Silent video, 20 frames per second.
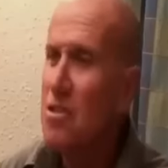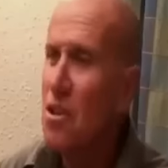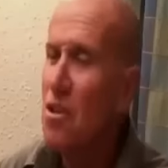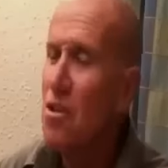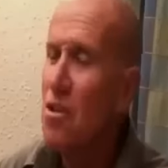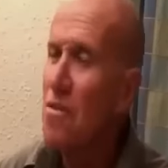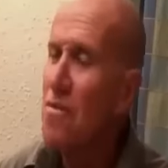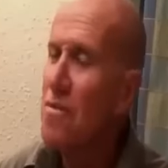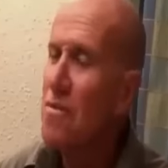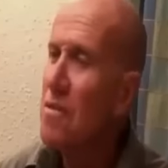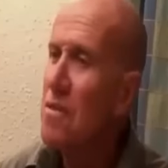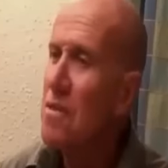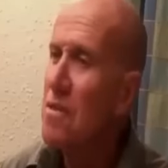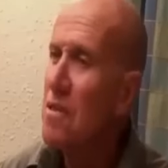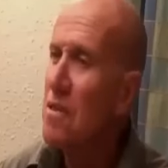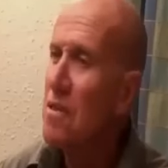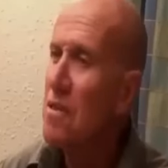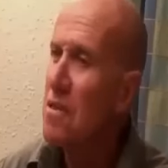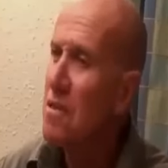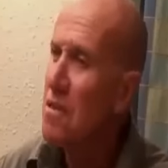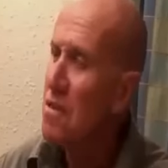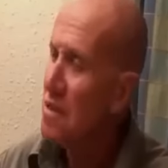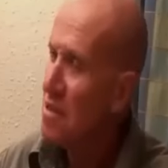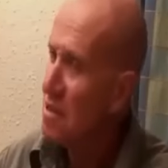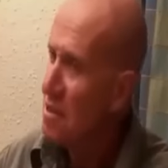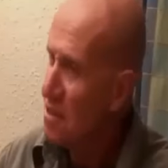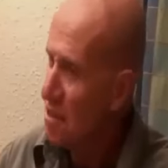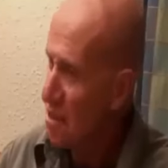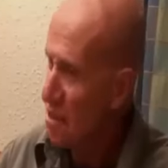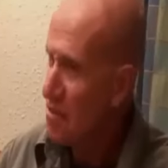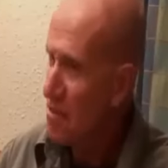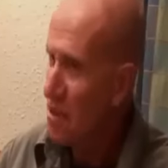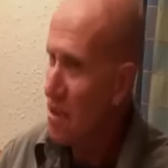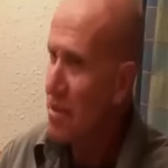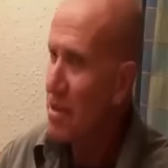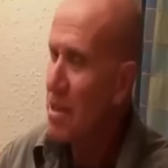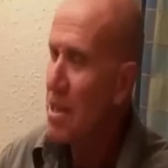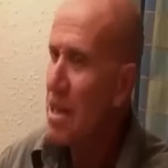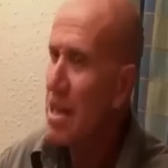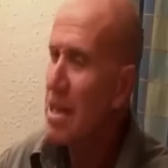So, you know, you've
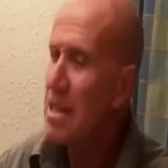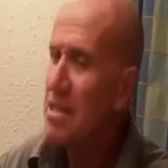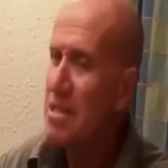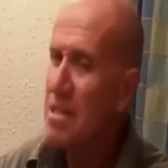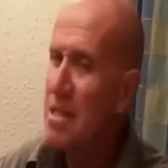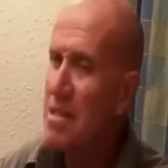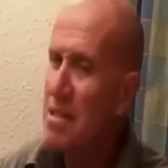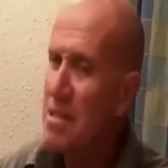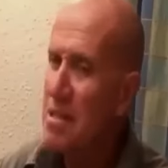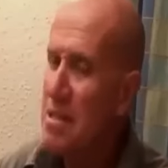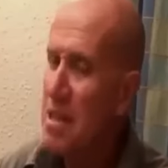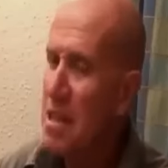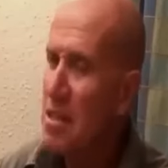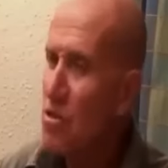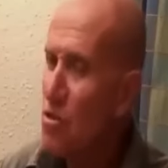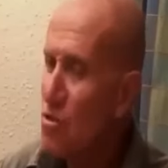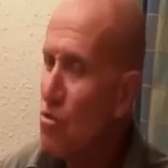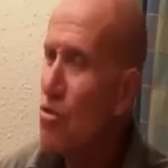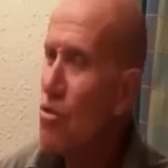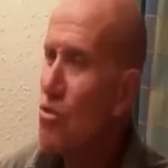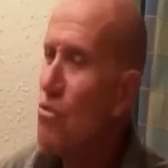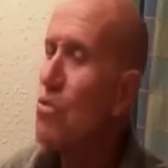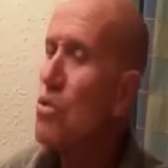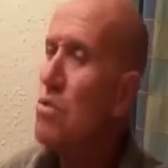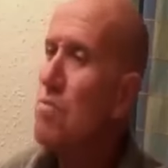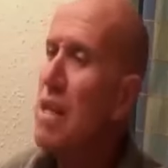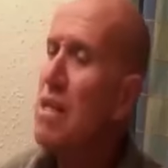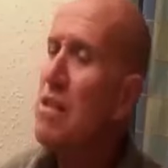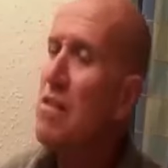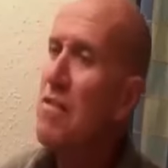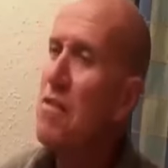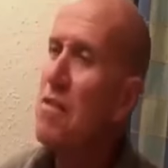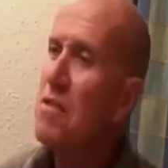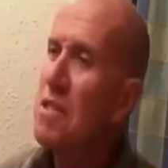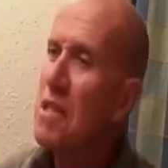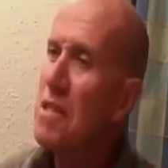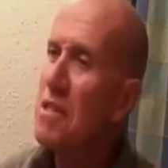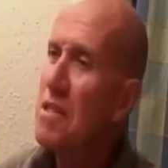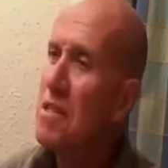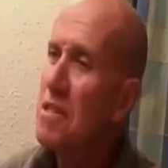got to realize that they do use
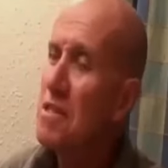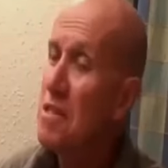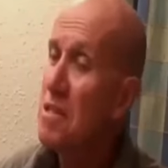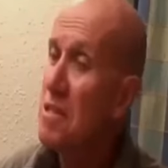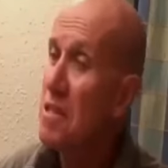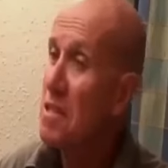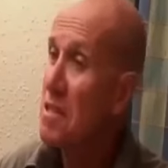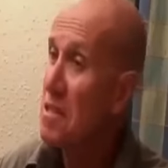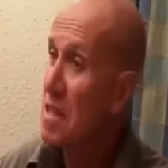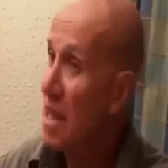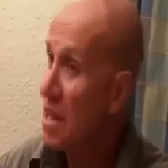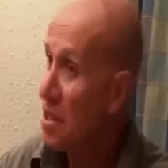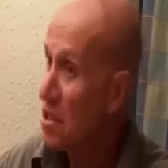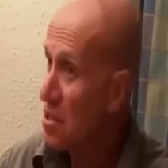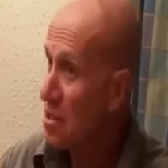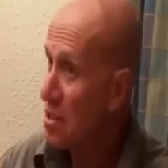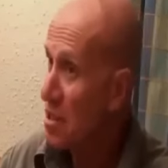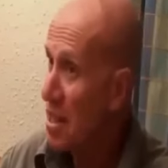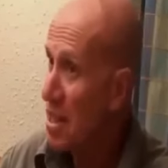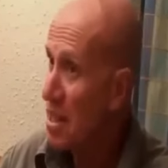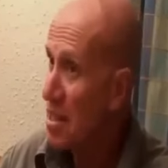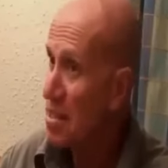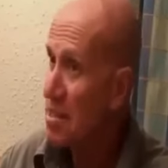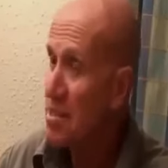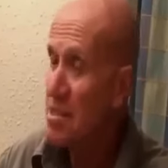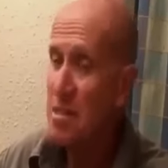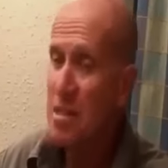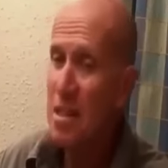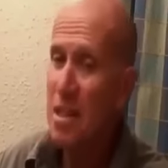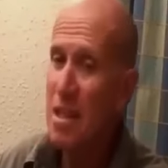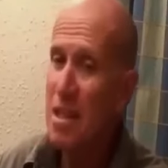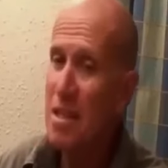metaphors like this in these ancient texts,